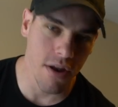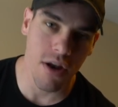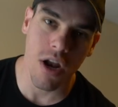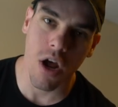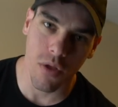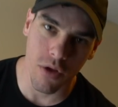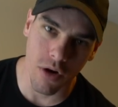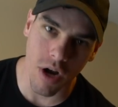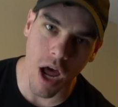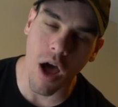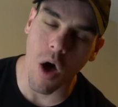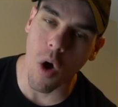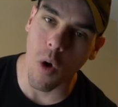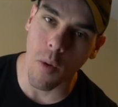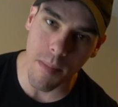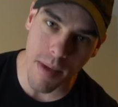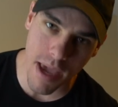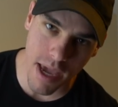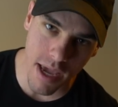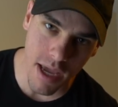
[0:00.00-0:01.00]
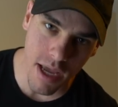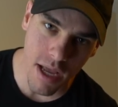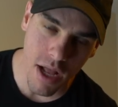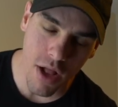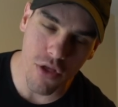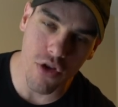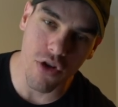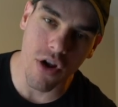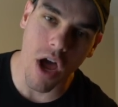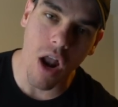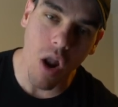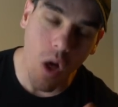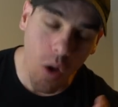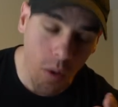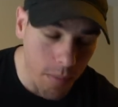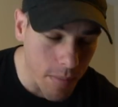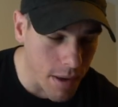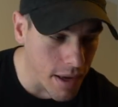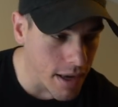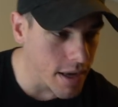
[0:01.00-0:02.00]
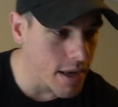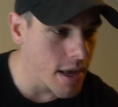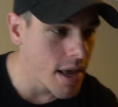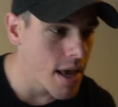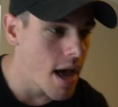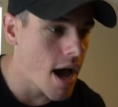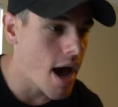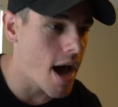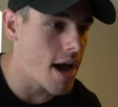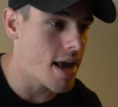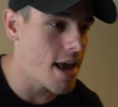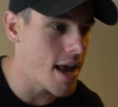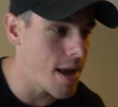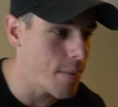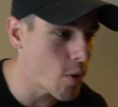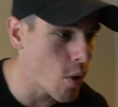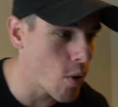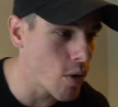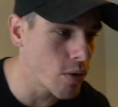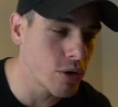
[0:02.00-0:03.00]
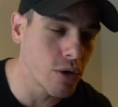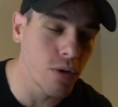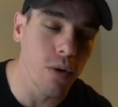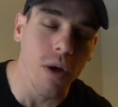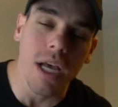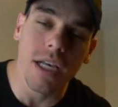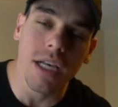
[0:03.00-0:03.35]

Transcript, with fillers: And no, they're not all me, they're not all me. I am going to